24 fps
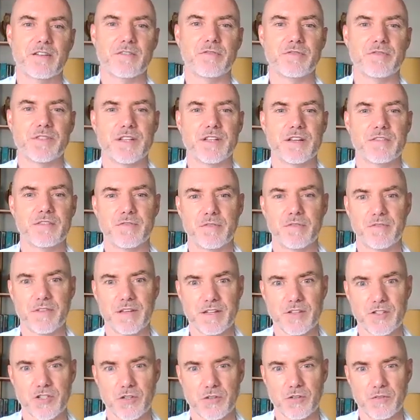of
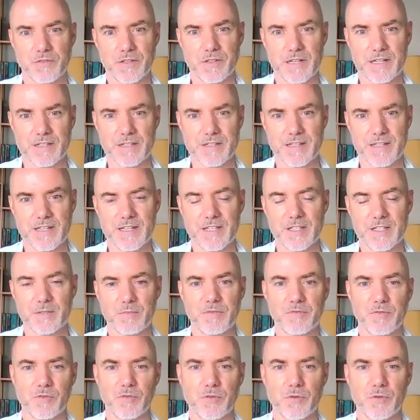self-reflection over the next days
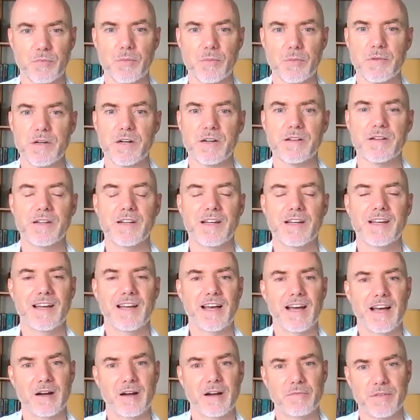before the webinar,
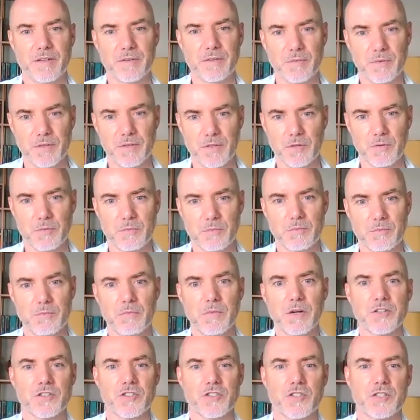and then we'll go
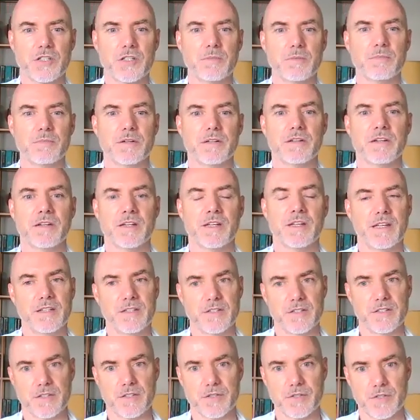much deeper
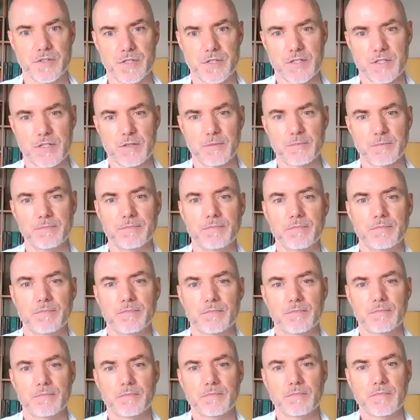into the system.
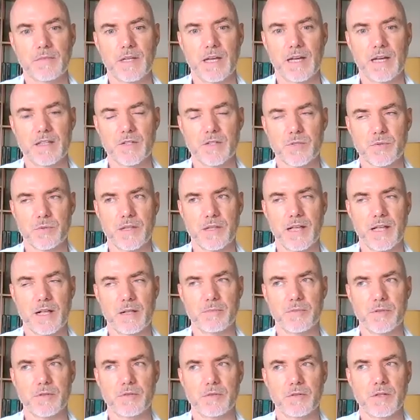And this will
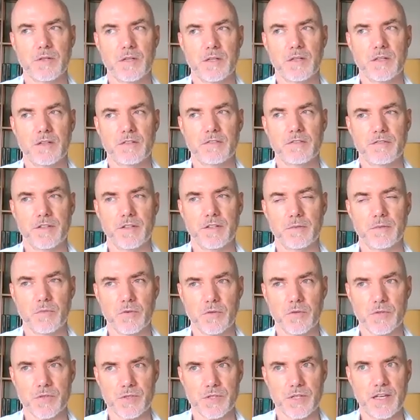help you feel
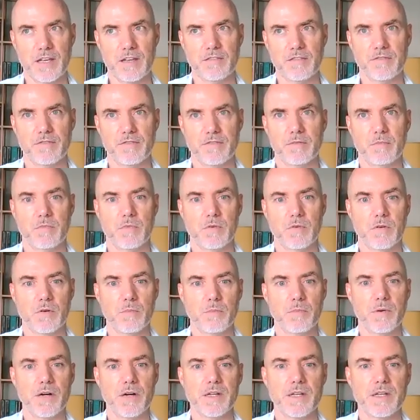more safe, more
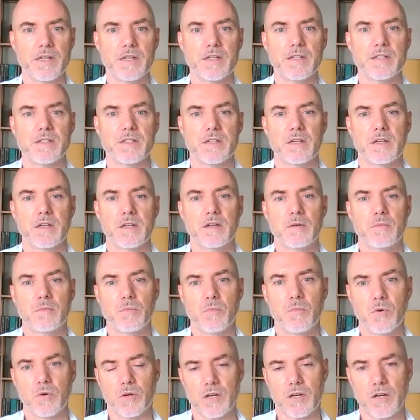embodied,
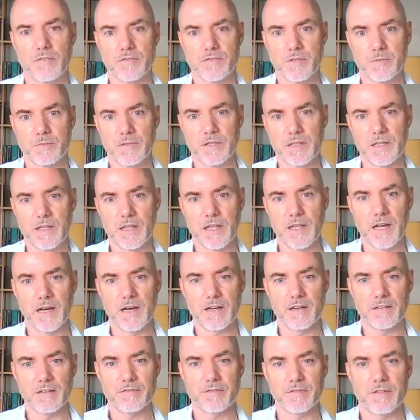more comfortable in
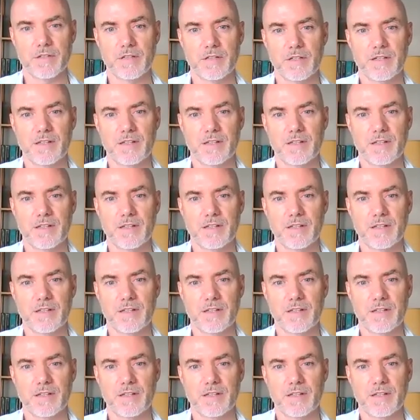life,